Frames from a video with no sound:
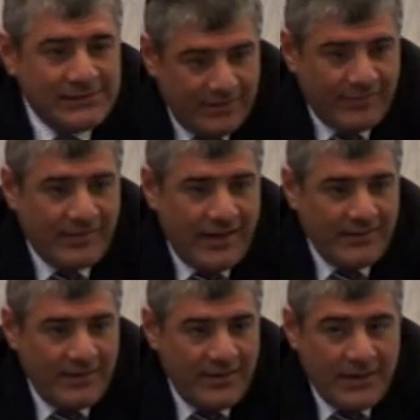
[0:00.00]
you
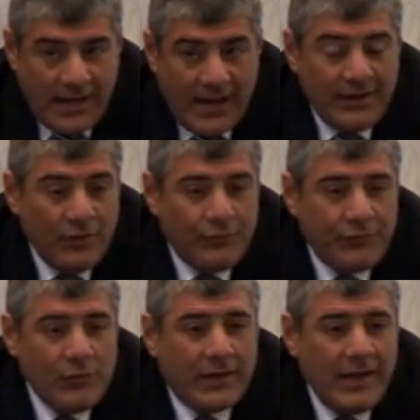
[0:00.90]
understand? I know
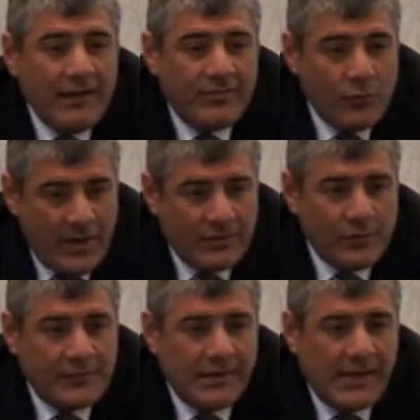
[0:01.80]
few kids went
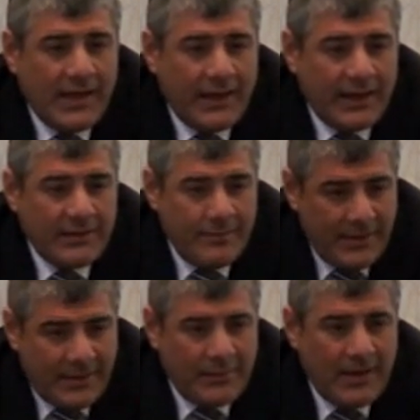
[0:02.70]
off the derech, they
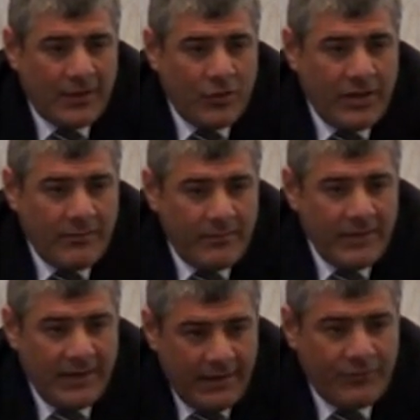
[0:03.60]
became like goyim.
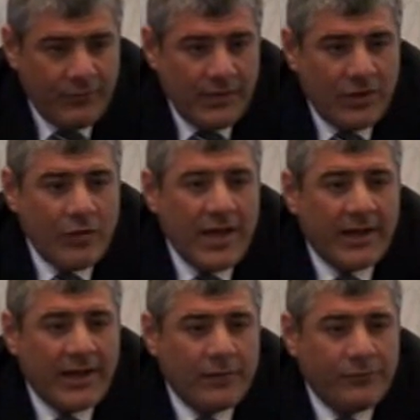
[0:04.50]
He lives with a
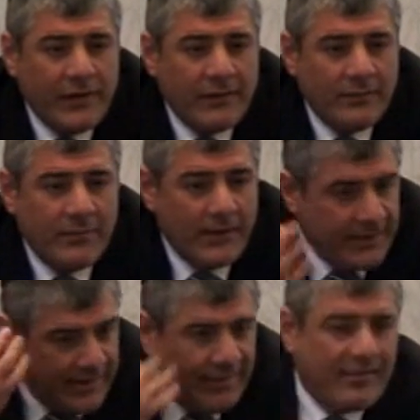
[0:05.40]
goya girlfriend, but
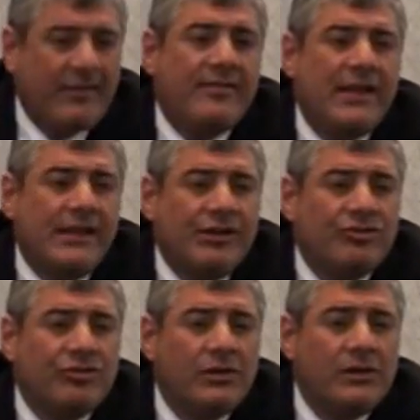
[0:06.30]
he dressed
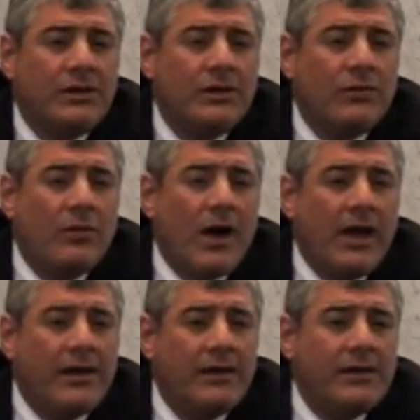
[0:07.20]
Hasidish.
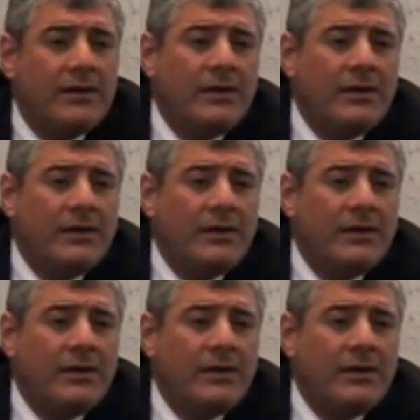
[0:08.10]
Why?